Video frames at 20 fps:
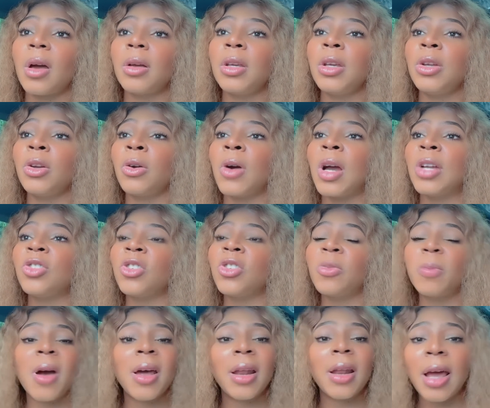you know i
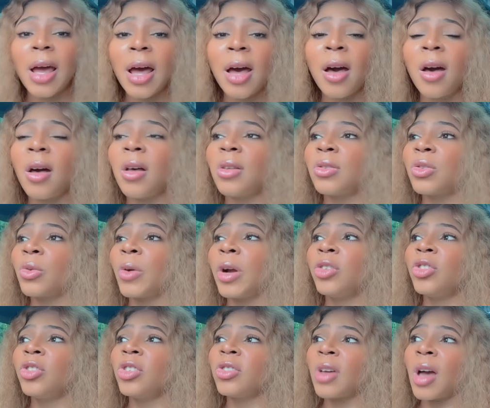just bought a house or i
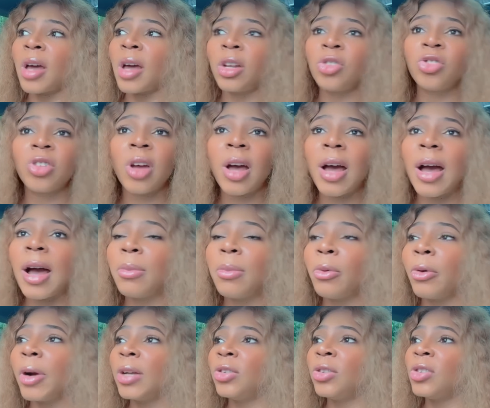just got a job
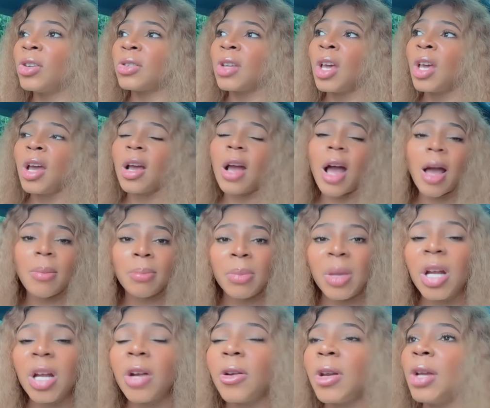or i just got
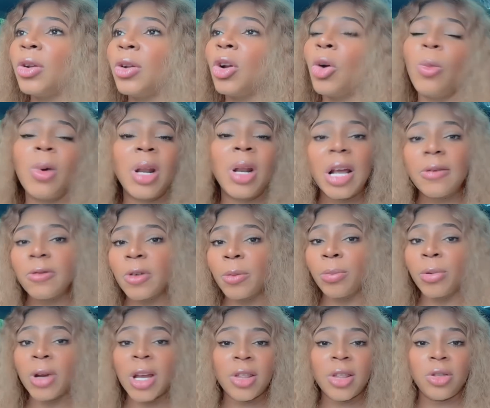married or whatever
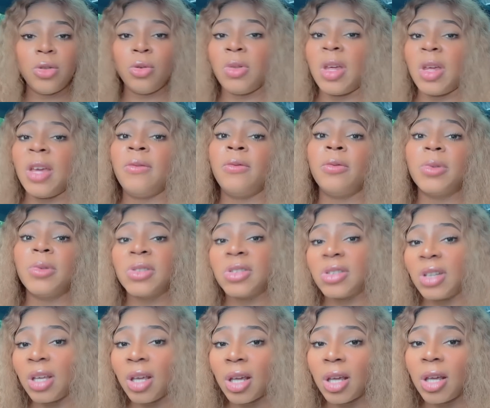breakthrough they've
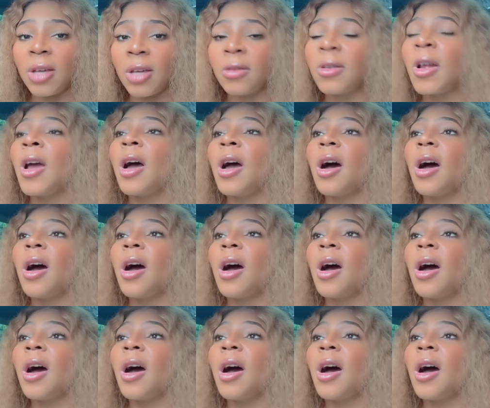received